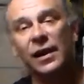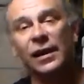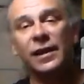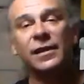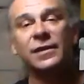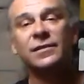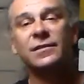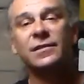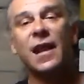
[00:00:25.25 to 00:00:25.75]

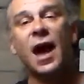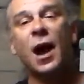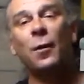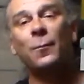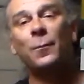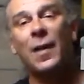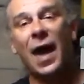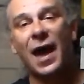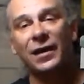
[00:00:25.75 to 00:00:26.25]
It is
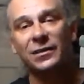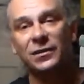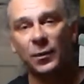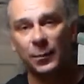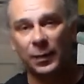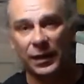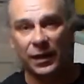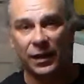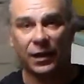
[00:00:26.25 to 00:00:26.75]
now back to
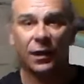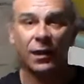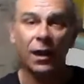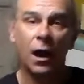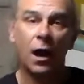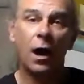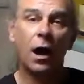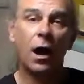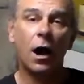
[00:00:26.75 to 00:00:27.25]

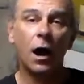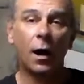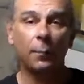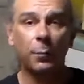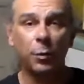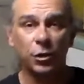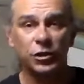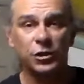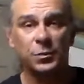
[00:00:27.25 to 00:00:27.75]
being a
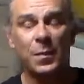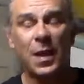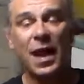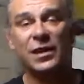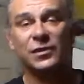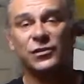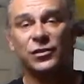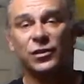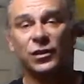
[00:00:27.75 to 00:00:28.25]

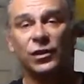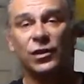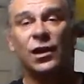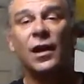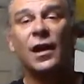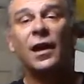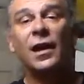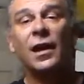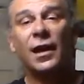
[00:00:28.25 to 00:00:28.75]

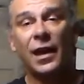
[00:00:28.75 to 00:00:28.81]
Bushmaster